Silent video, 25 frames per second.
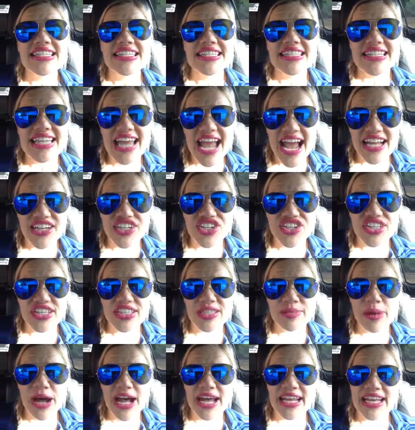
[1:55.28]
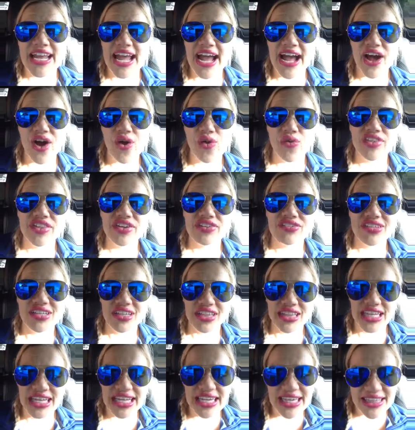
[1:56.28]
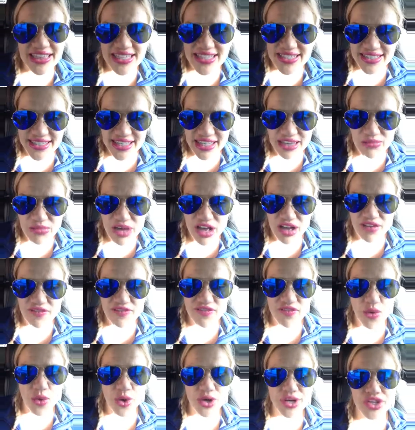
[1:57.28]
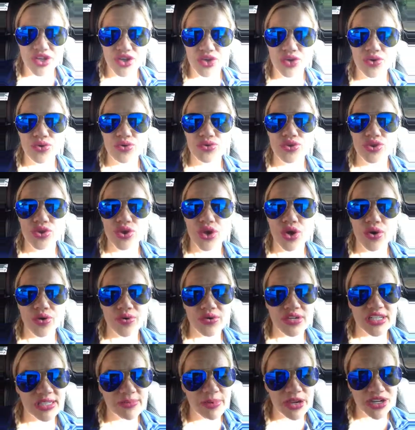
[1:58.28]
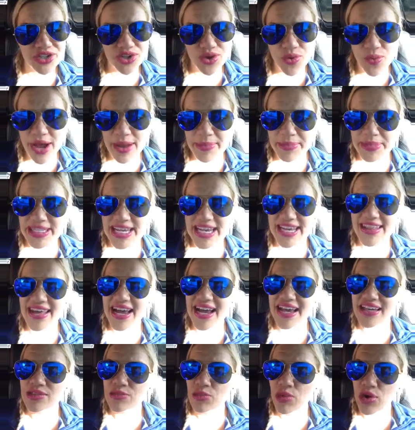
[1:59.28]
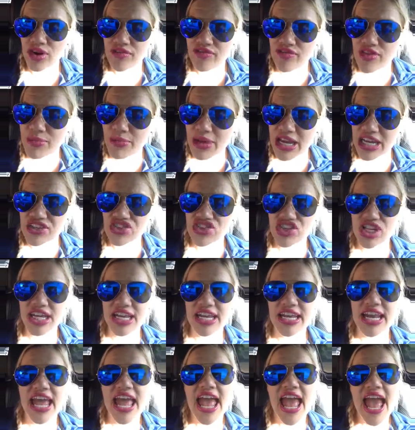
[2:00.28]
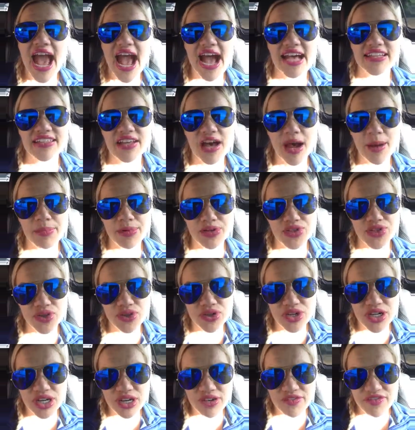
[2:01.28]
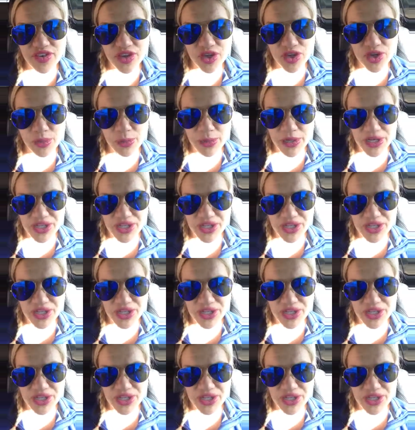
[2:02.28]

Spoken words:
Snatch the spot now. There's a link in this email for you to go to a special website that has more information, has the opportunity for you to